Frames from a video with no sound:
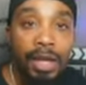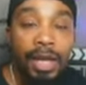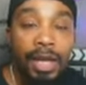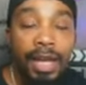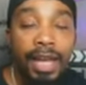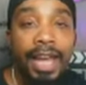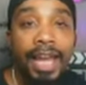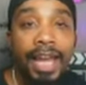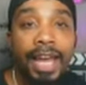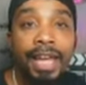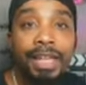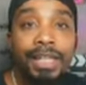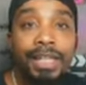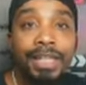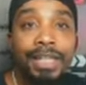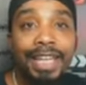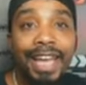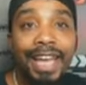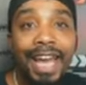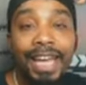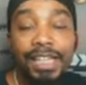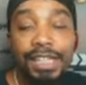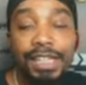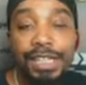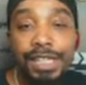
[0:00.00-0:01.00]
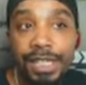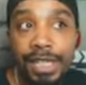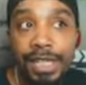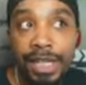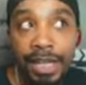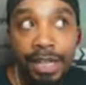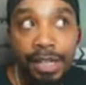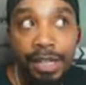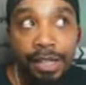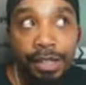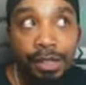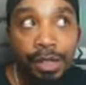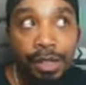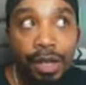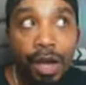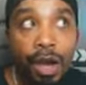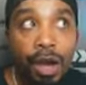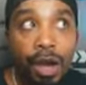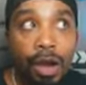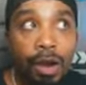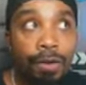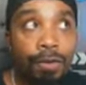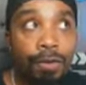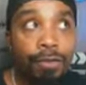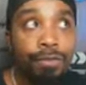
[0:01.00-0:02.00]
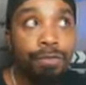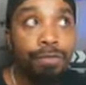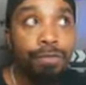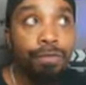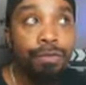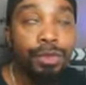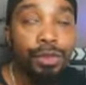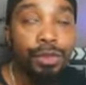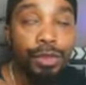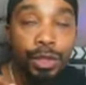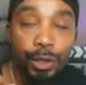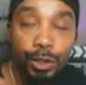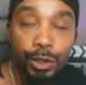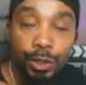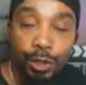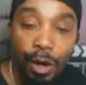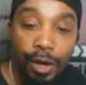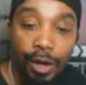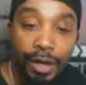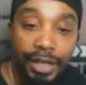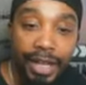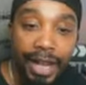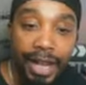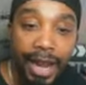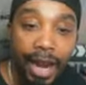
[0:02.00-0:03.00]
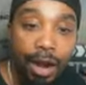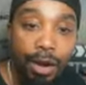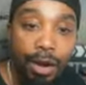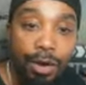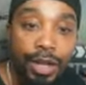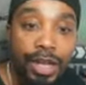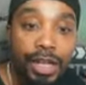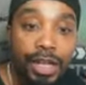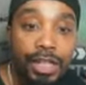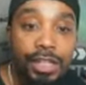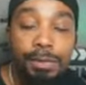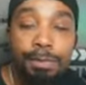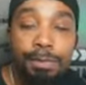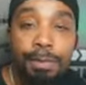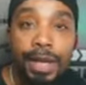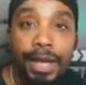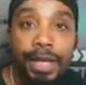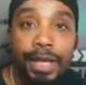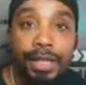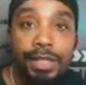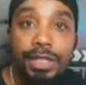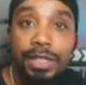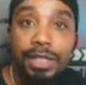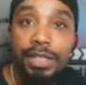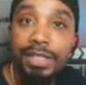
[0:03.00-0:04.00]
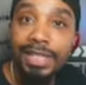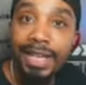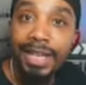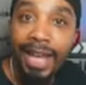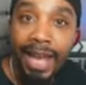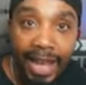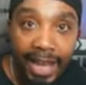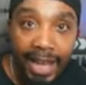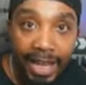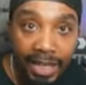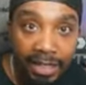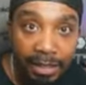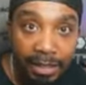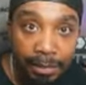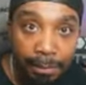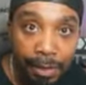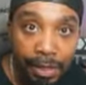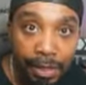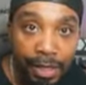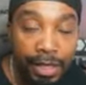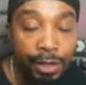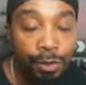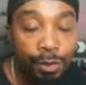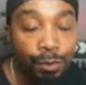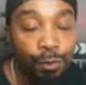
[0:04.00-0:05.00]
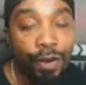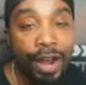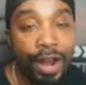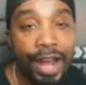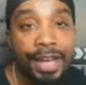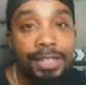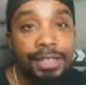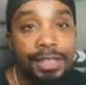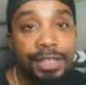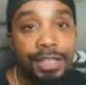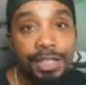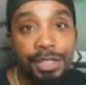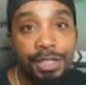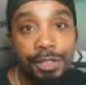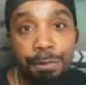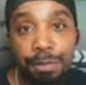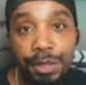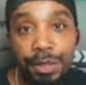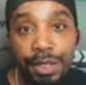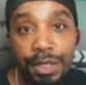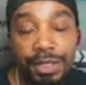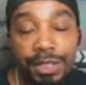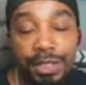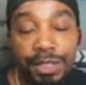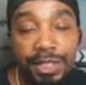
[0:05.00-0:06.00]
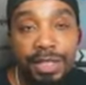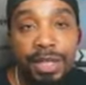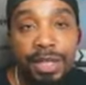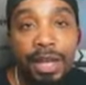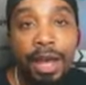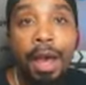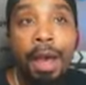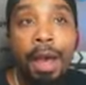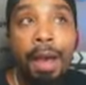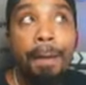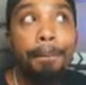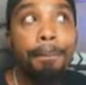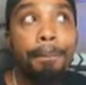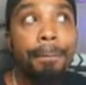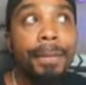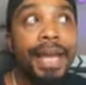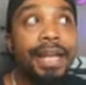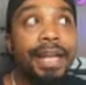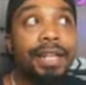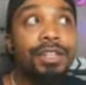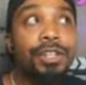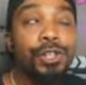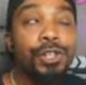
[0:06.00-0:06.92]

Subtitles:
And the idea of the Targaryens being to tame and ride these beasts made the